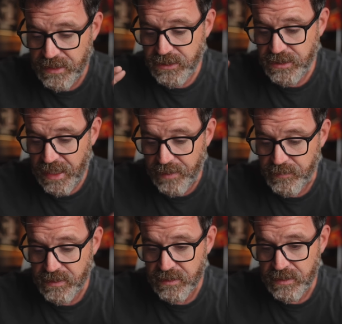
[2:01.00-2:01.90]
is
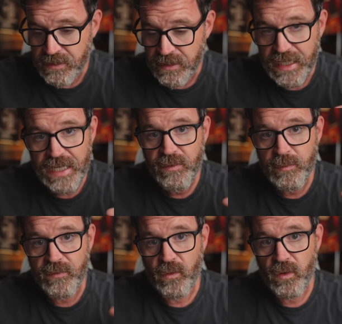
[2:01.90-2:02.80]
shaped, even
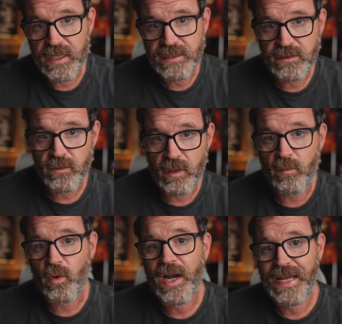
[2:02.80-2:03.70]
before it gets to our
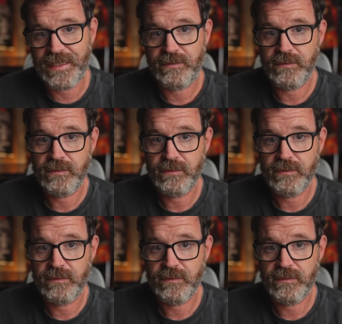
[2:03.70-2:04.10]
brain,